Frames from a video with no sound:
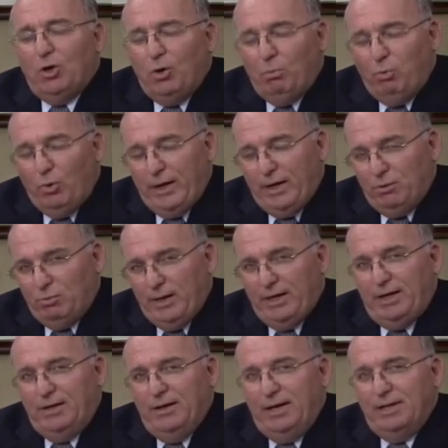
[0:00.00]
The little boy had
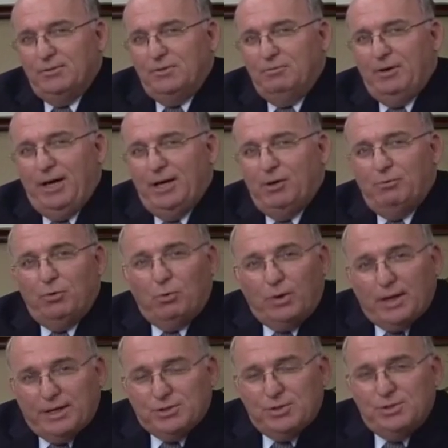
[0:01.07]
recognized the value of
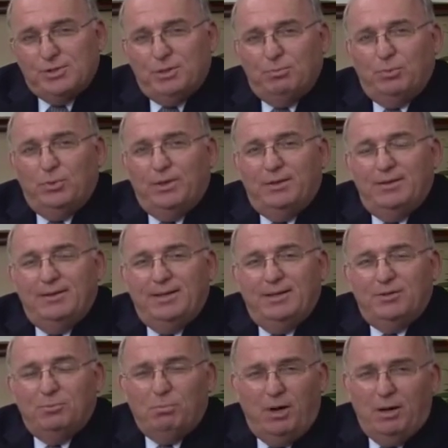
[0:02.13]
the relationships with
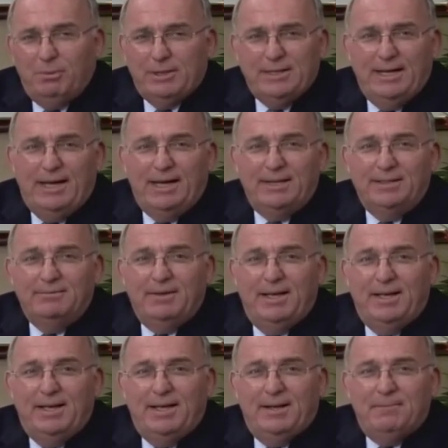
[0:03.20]
his mom and dad,
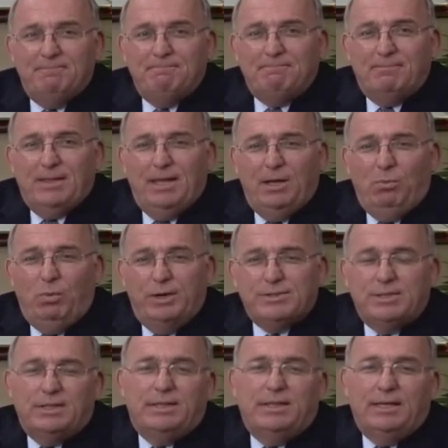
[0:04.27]
and it
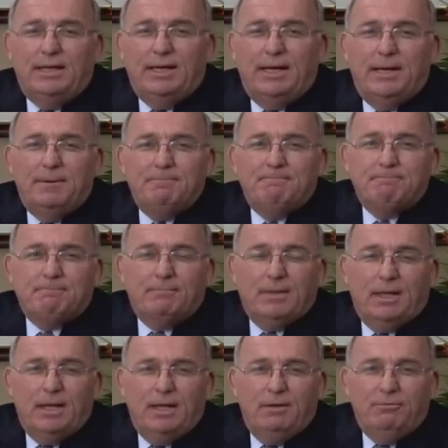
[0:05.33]
wasn't the
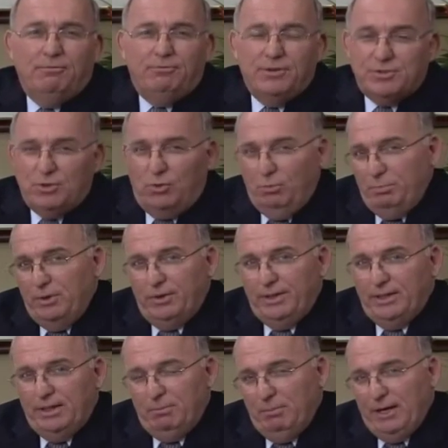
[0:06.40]
physical
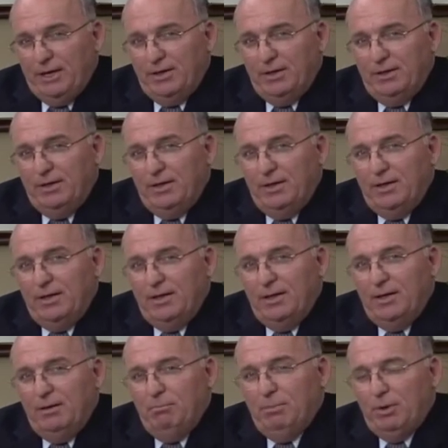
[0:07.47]
building that mattered,
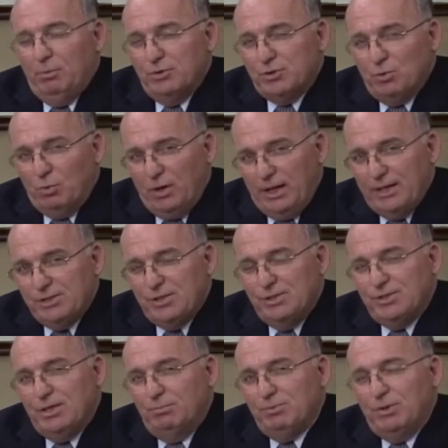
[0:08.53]
but it was the
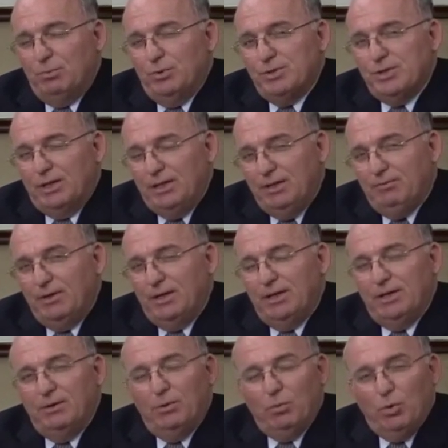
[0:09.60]
relationships that were
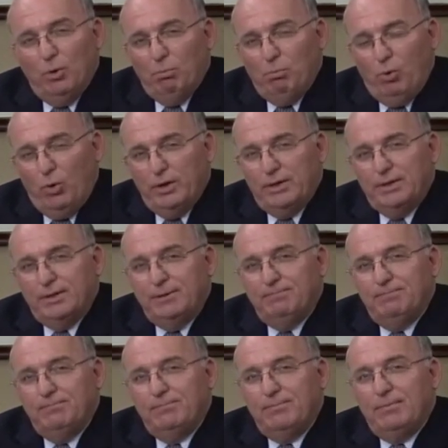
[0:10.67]
significant and that were
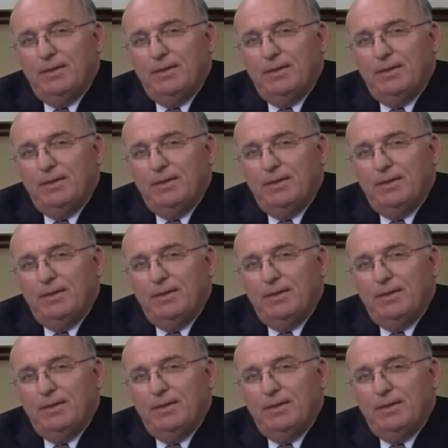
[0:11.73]
important.